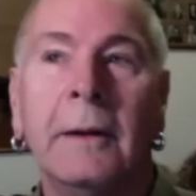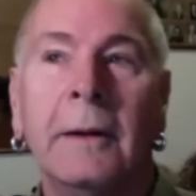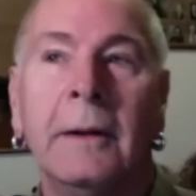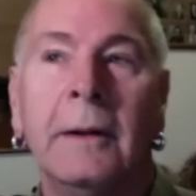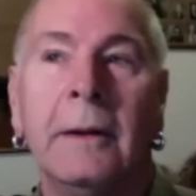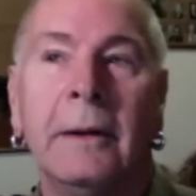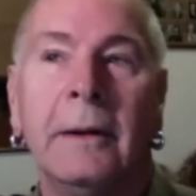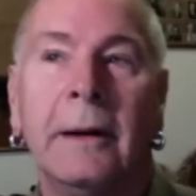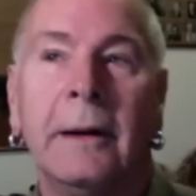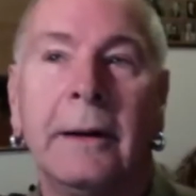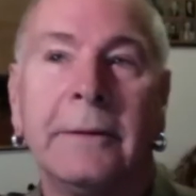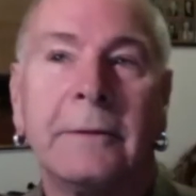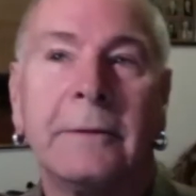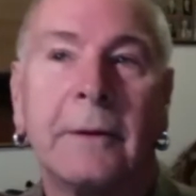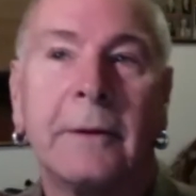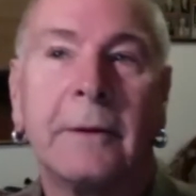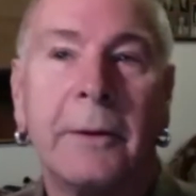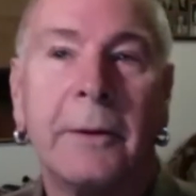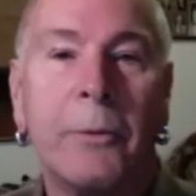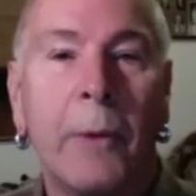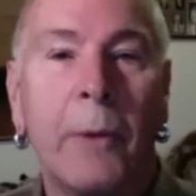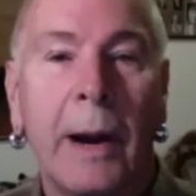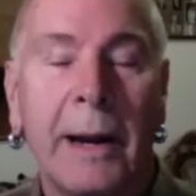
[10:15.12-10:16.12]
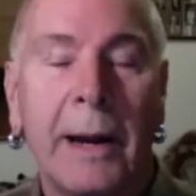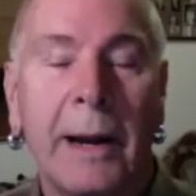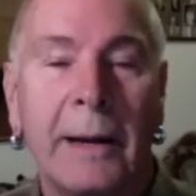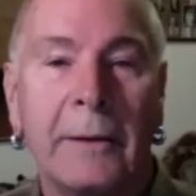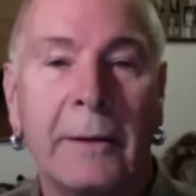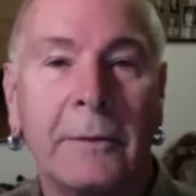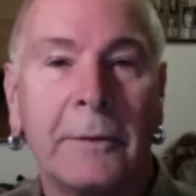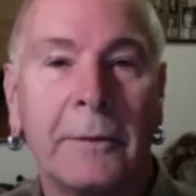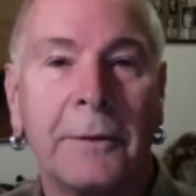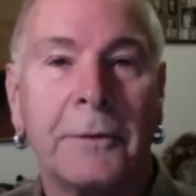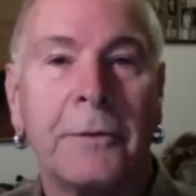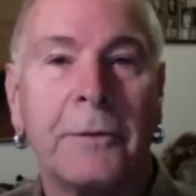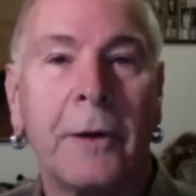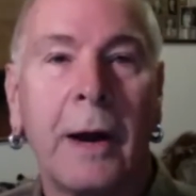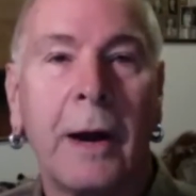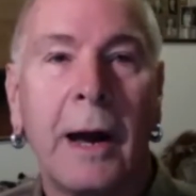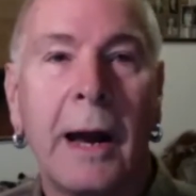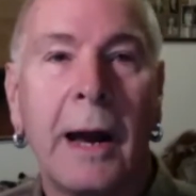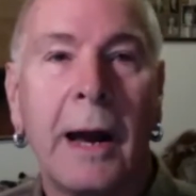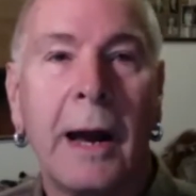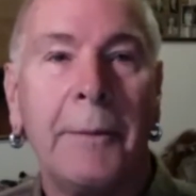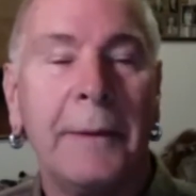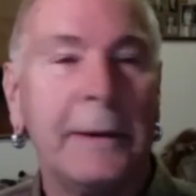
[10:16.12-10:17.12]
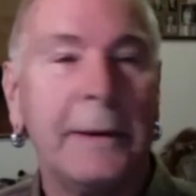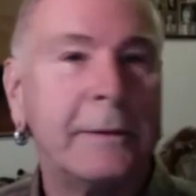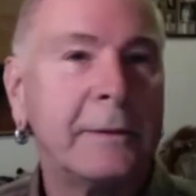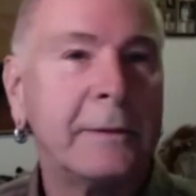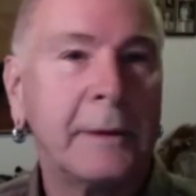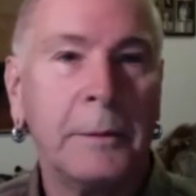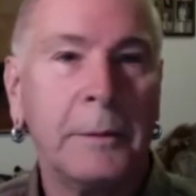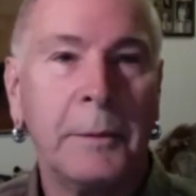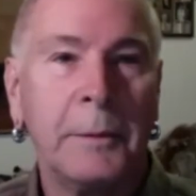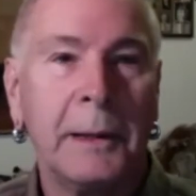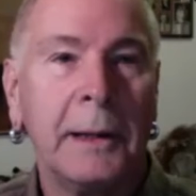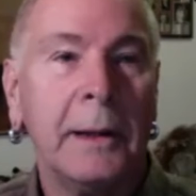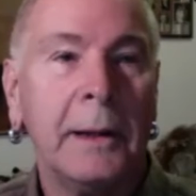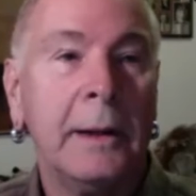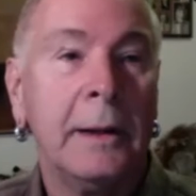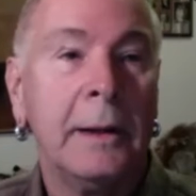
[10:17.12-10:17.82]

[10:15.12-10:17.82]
I started writing to the tribe, and they'd send me.